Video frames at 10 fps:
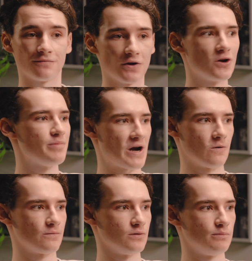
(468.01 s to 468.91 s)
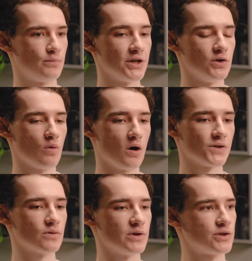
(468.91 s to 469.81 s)
very powerful, but you
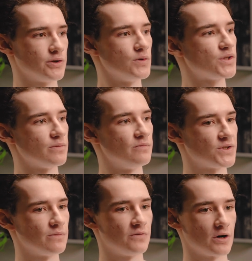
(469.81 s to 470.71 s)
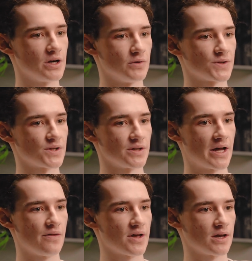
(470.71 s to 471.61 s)
also introduce some variables to
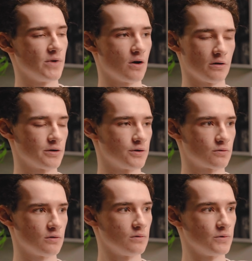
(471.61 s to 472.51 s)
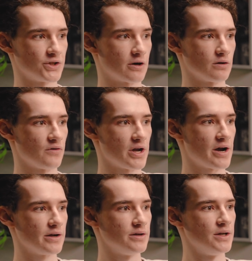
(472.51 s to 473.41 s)
that can be hard to control with generative
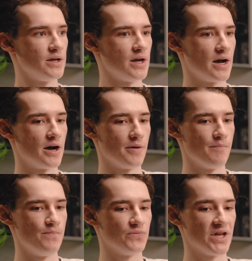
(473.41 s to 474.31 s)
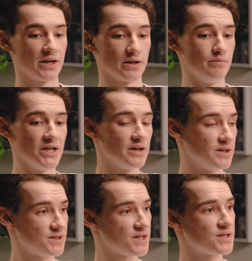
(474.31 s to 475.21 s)
AI. It can be
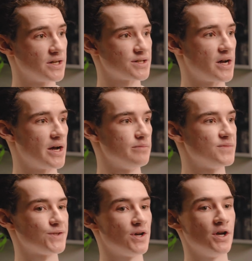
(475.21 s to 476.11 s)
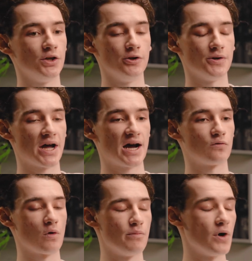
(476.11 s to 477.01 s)
inconsistent at times. You need to
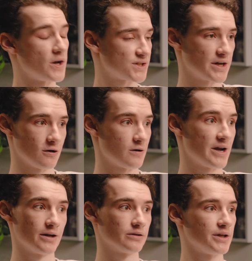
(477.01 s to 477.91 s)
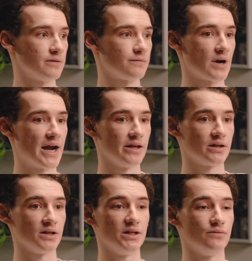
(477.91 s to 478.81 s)
have robust error handling for
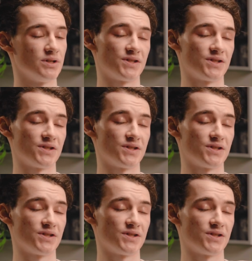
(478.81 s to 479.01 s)
anything even